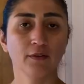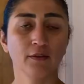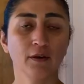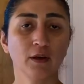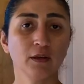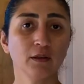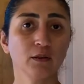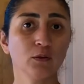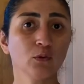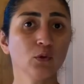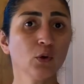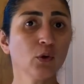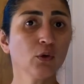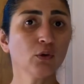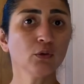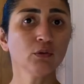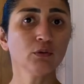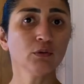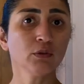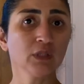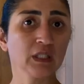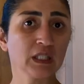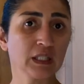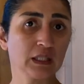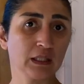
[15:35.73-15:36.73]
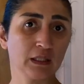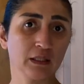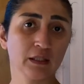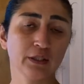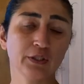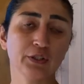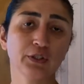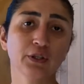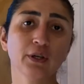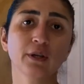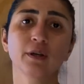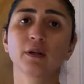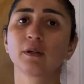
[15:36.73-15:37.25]
There is no
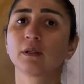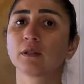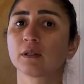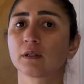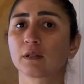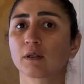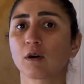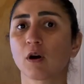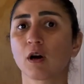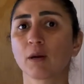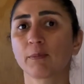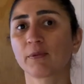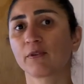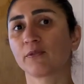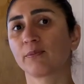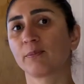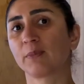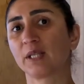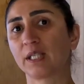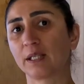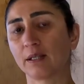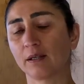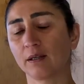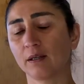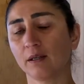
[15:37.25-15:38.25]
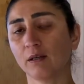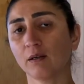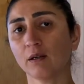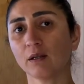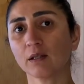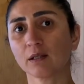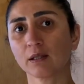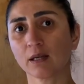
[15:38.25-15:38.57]
restriction in the type of material